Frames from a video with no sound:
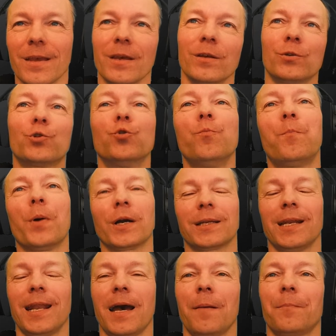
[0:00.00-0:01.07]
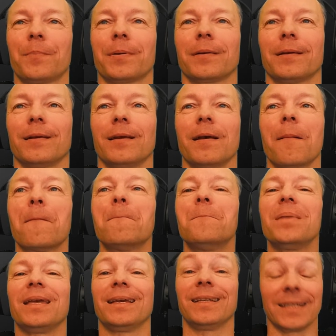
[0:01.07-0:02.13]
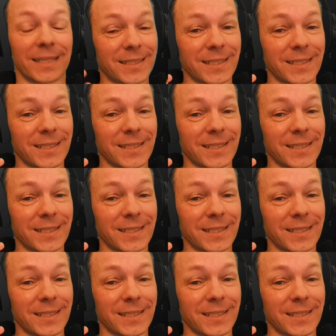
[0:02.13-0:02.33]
to bottle up this